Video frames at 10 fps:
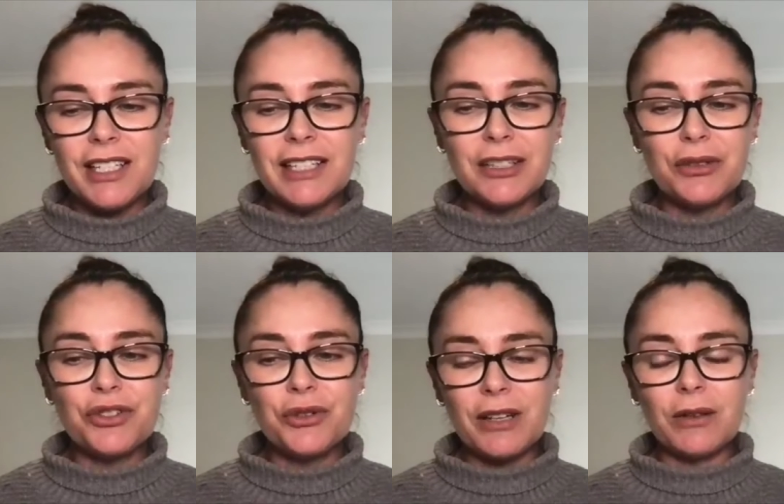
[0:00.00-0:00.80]
little
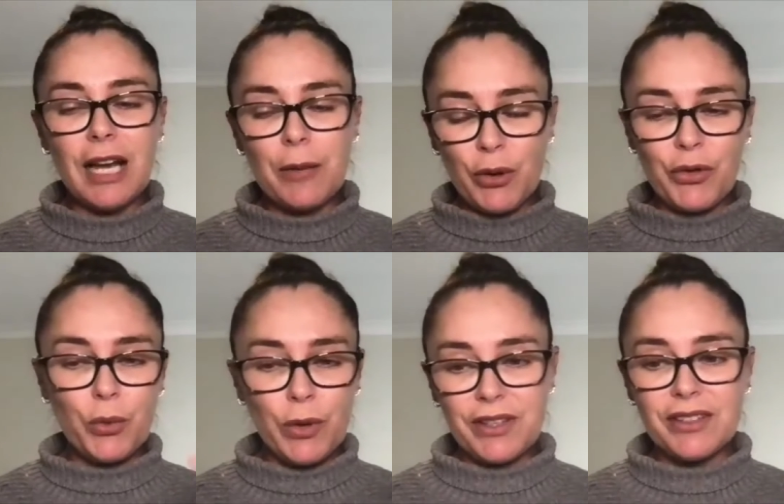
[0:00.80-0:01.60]
trickle up on the
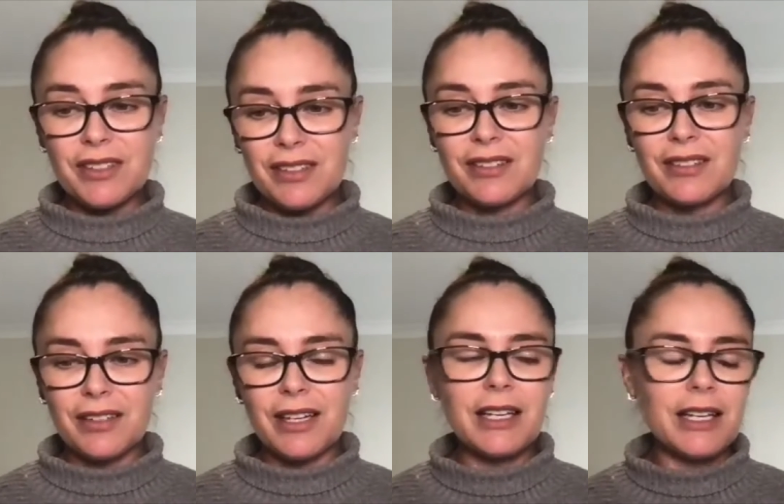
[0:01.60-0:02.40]
withers.
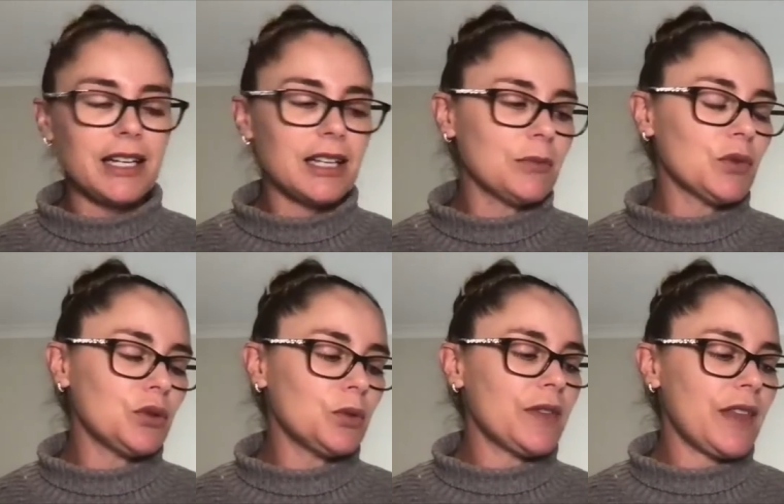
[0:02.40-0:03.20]
Okay, getting them
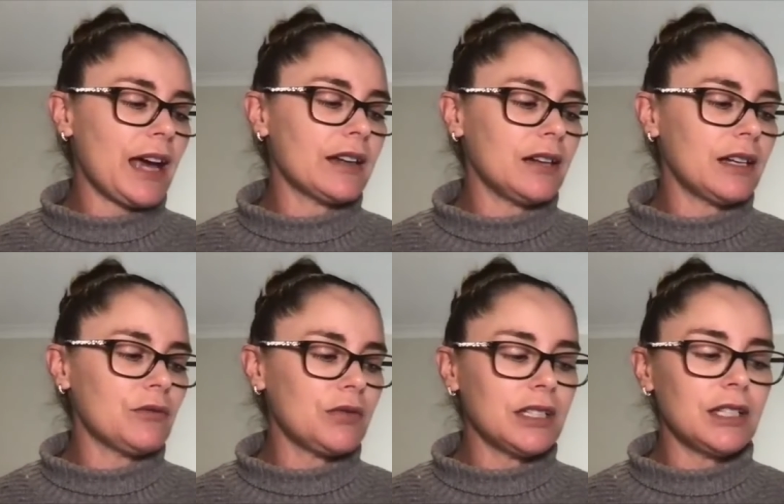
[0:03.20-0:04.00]
good with that, like
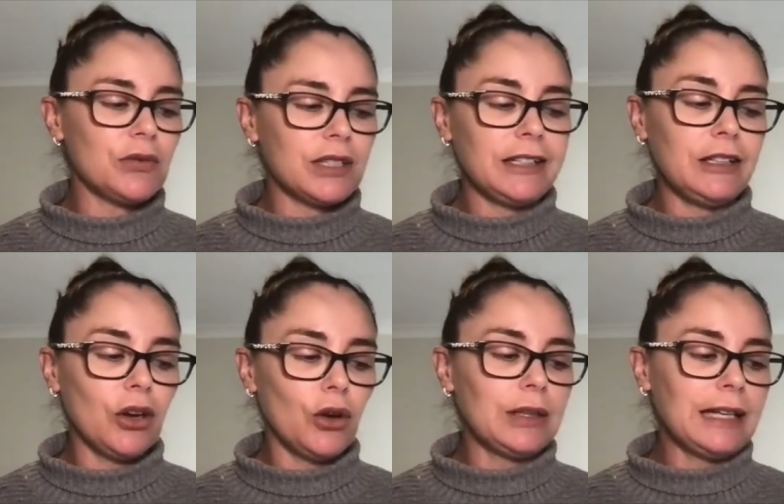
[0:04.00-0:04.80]
really, really
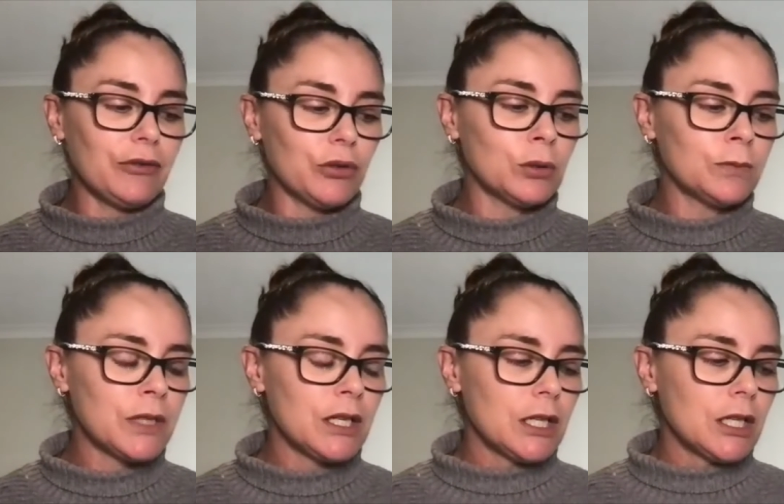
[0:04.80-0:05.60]
low level.
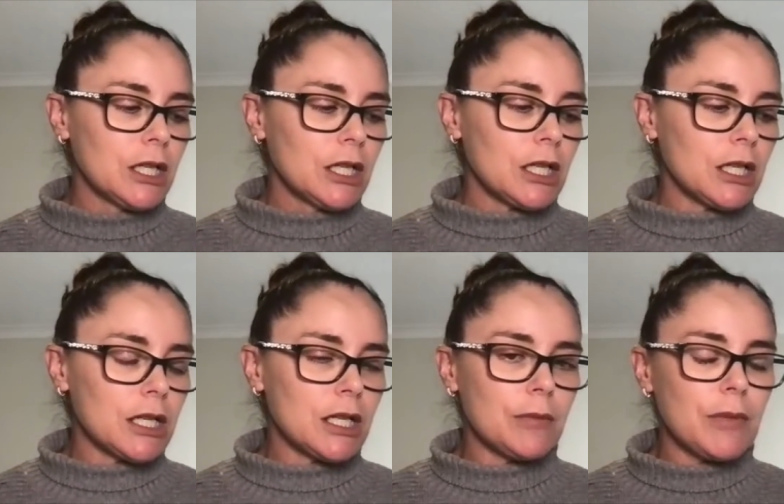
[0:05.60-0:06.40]

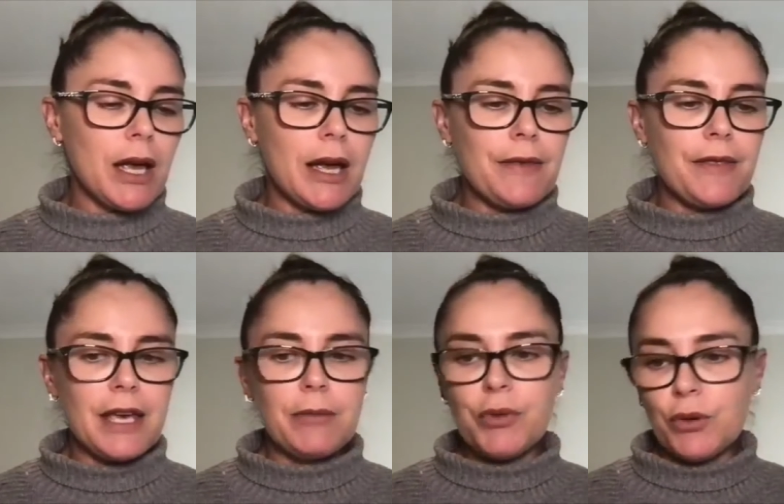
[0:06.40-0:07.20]
And
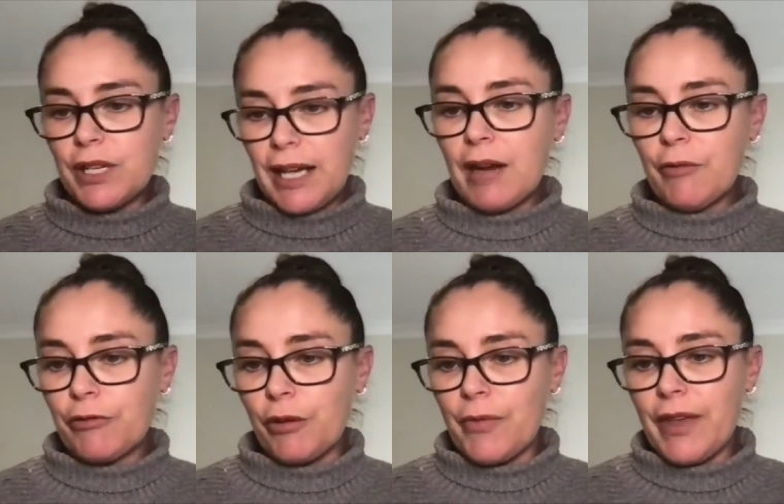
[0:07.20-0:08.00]
then building up
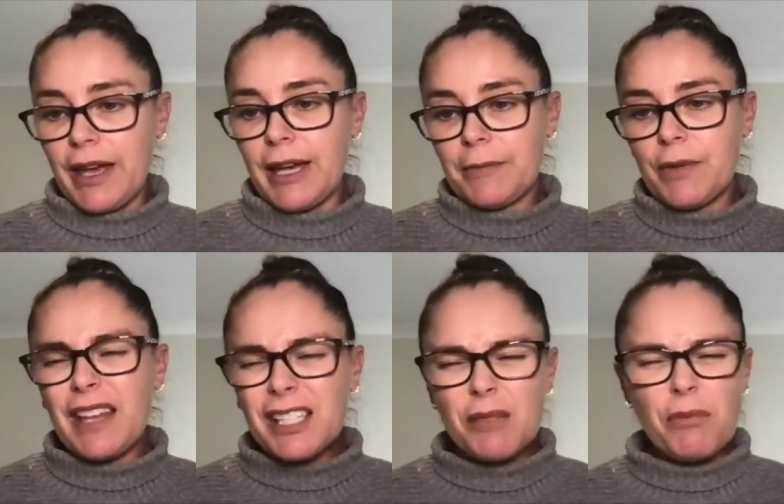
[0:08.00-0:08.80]
from there. And
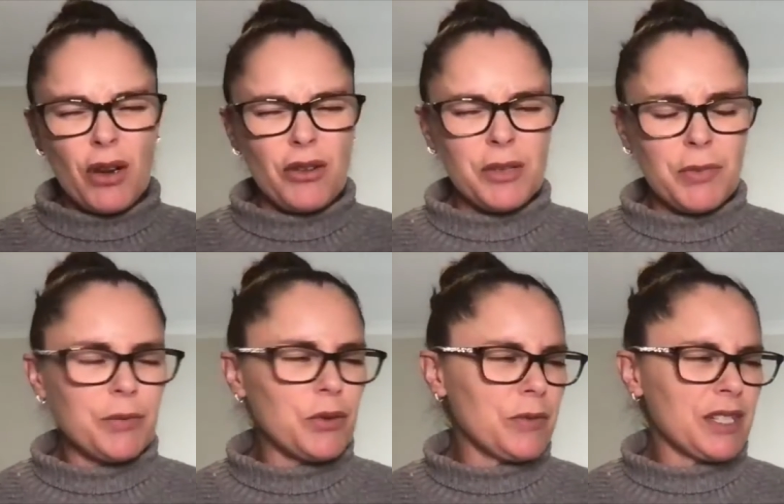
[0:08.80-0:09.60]
that's the most
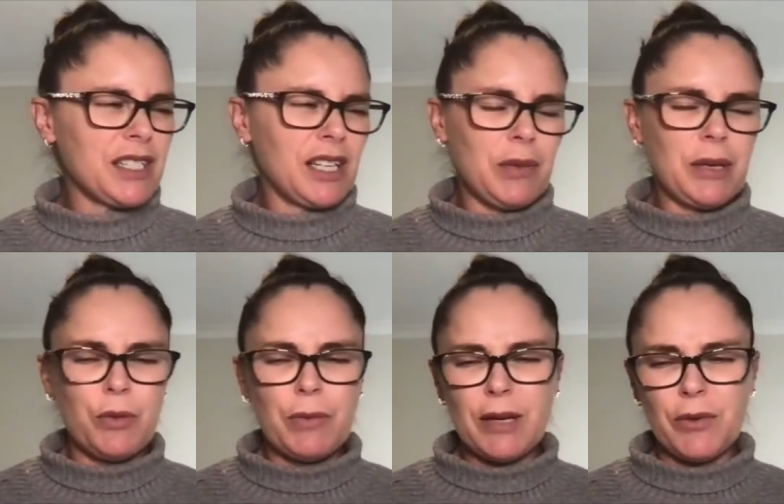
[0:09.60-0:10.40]
mistake
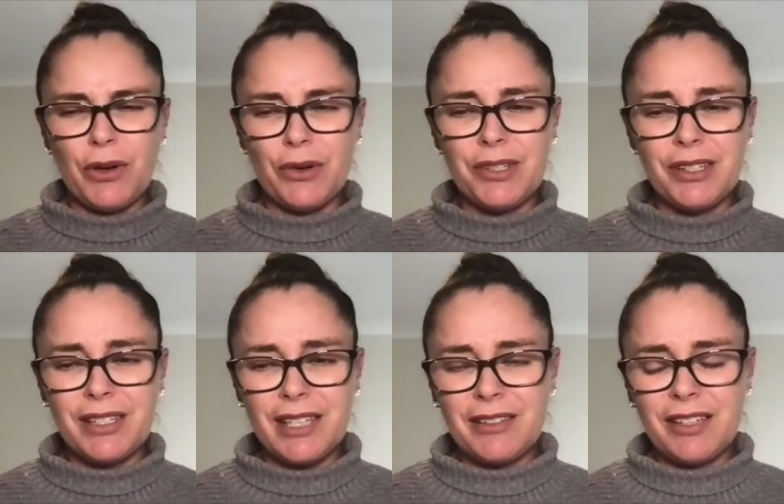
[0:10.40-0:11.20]
people make with hosing
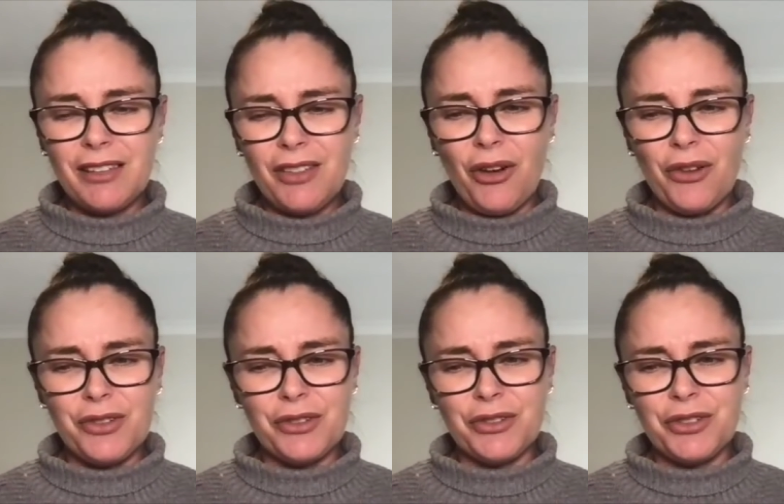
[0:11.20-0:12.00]
is they turn the
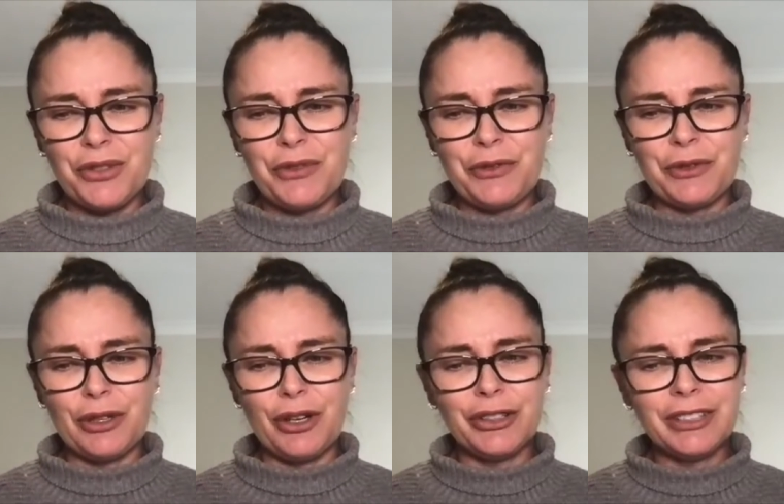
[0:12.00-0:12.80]
hose on too full
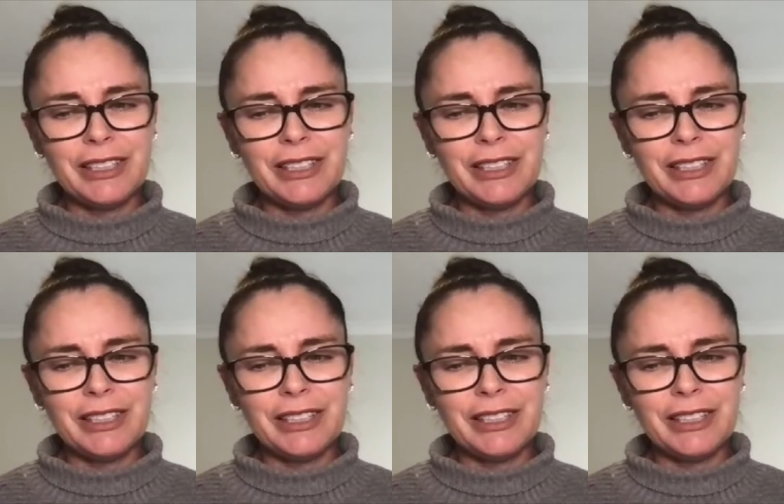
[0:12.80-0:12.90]
on,